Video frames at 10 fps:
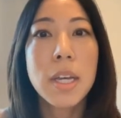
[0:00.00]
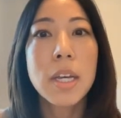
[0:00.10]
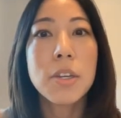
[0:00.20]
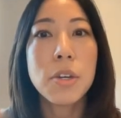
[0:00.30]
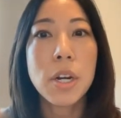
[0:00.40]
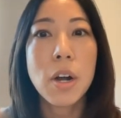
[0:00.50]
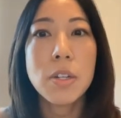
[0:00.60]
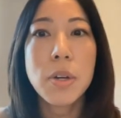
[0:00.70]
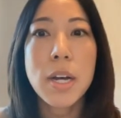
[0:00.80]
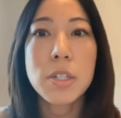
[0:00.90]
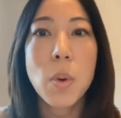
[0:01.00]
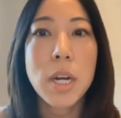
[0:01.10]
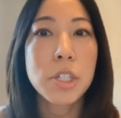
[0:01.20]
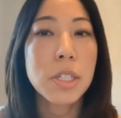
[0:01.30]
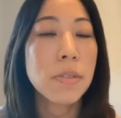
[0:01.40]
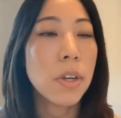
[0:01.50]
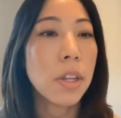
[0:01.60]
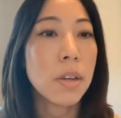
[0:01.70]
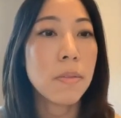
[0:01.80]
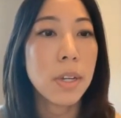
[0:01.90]
You can also ask questions via
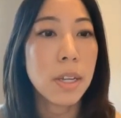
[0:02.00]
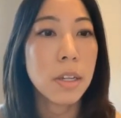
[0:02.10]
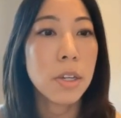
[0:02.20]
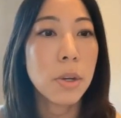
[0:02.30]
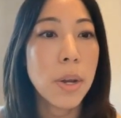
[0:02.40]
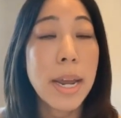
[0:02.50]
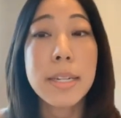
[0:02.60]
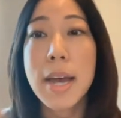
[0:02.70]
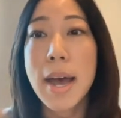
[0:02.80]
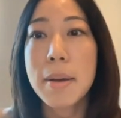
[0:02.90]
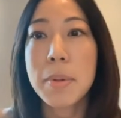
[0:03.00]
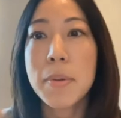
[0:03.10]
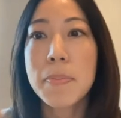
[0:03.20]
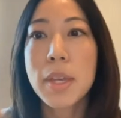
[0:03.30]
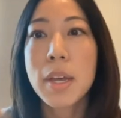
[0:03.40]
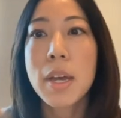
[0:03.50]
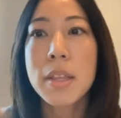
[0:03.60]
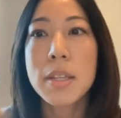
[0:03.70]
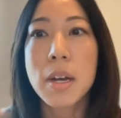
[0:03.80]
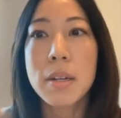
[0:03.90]
the Q&A tab.
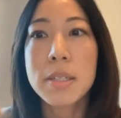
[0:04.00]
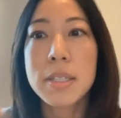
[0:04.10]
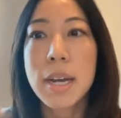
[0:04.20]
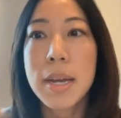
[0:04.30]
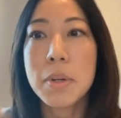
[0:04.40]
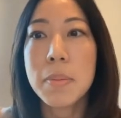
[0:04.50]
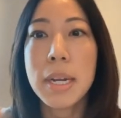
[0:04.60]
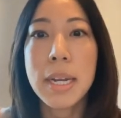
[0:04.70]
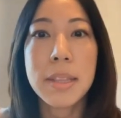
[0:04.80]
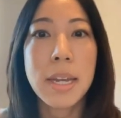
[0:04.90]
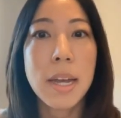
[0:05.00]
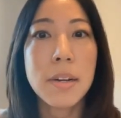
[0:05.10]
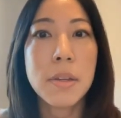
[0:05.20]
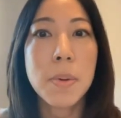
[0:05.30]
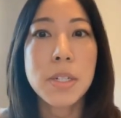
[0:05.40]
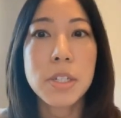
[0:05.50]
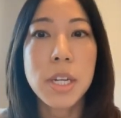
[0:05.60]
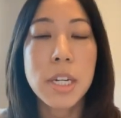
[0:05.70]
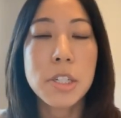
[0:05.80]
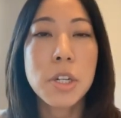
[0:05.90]
Time permitting, at the end of the
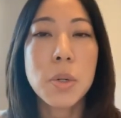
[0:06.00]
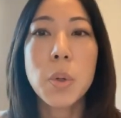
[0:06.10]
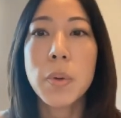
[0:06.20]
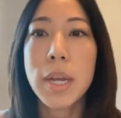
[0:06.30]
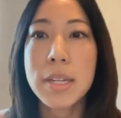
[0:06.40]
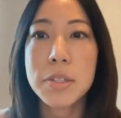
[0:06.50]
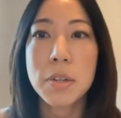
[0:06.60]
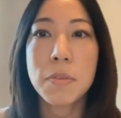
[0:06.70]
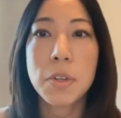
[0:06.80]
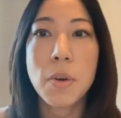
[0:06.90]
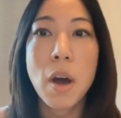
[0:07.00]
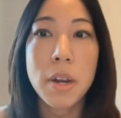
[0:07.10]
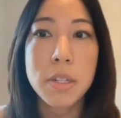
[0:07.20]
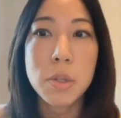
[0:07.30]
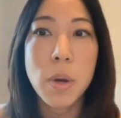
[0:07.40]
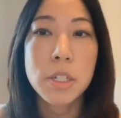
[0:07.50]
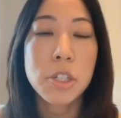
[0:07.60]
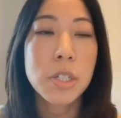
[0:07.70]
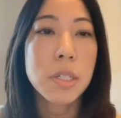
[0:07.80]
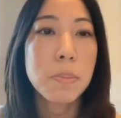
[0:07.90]
presentation, we will answer a few audience
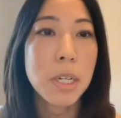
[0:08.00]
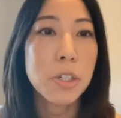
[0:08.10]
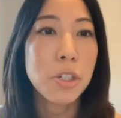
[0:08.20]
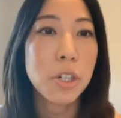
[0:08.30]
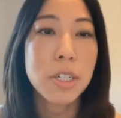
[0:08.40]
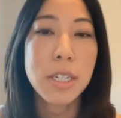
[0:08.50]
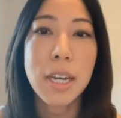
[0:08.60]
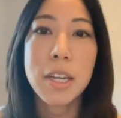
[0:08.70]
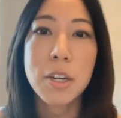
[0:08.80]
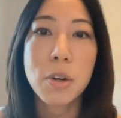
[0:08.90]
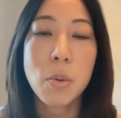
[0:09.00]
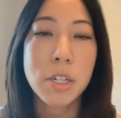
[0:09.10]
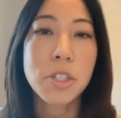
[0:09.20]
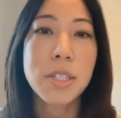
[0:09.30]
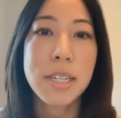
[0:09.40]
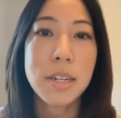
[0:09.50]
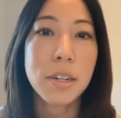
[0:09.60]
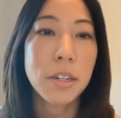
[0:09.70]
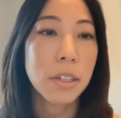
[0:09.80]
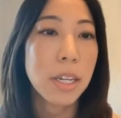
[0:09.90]
questions. Be sure to get your questions
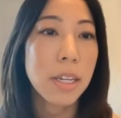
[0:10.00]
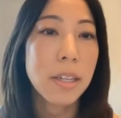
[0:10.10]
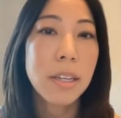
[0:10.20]
in early.